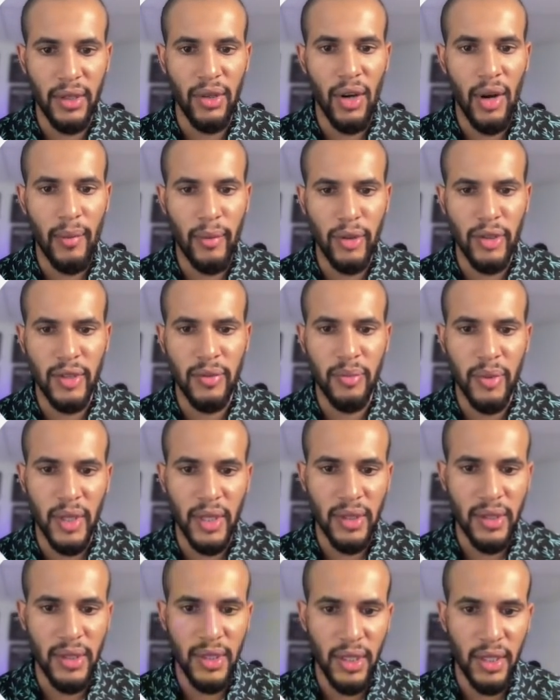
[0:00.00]
Domino's
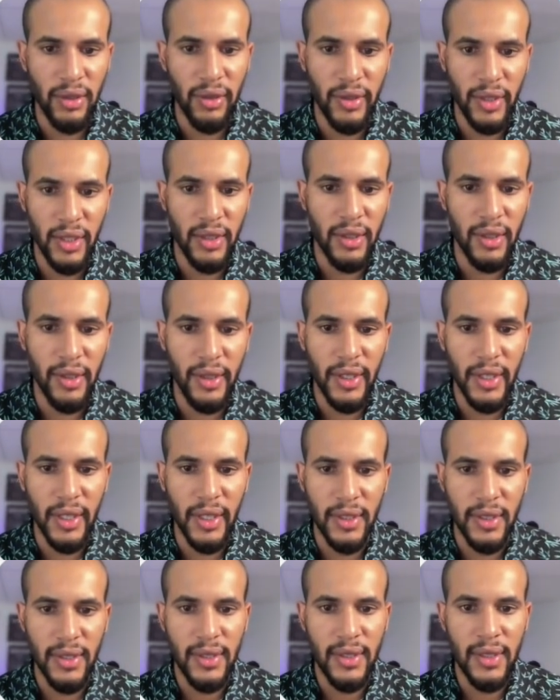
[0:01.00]
Pizza, Dunkin'
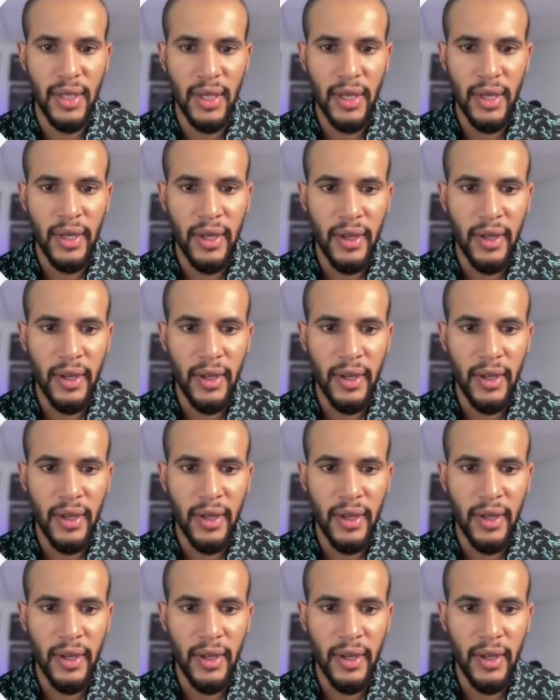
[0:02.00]
Donuts.